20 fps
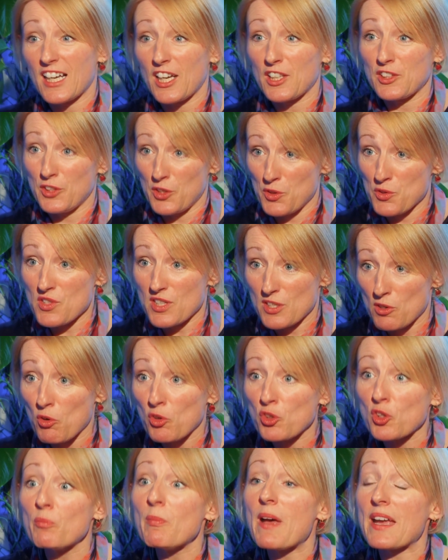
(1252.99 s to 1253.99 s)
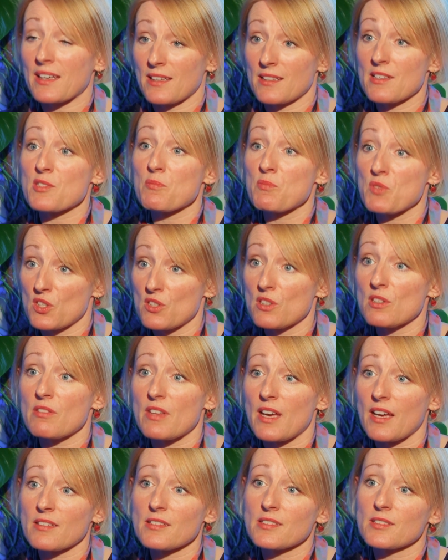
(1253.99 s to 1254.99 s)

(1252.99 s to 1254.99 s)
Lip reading: use the auction mechanism to do that.